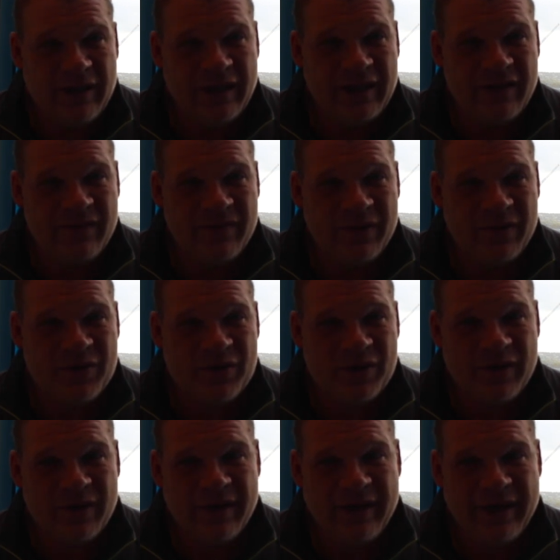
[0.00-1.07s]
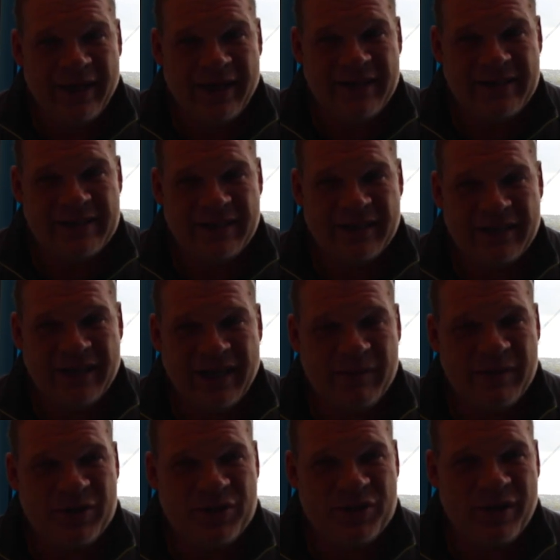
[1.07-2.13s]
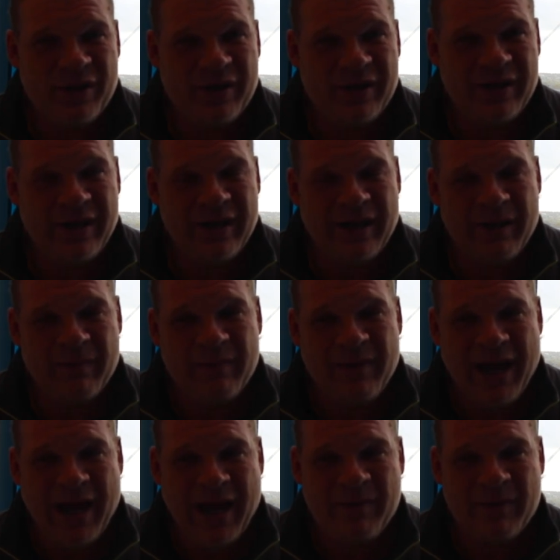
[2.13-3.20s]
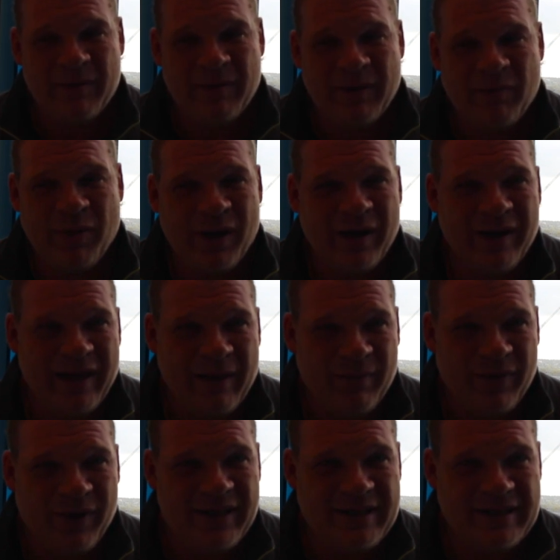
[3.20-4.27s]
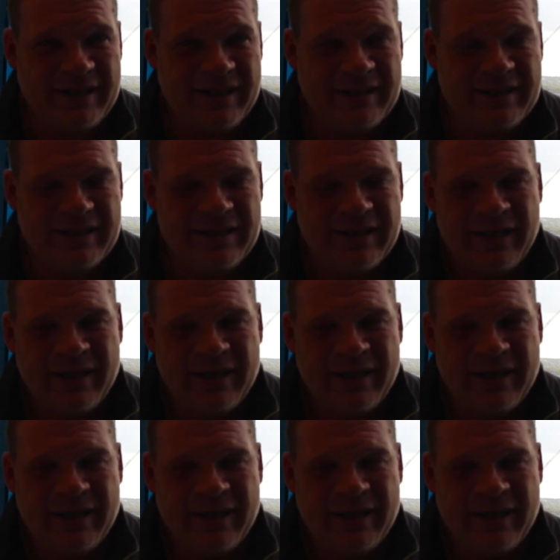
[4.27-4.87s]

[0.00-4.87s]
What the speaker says: in the future and seeing them mature, and I'm happy to be part of that process.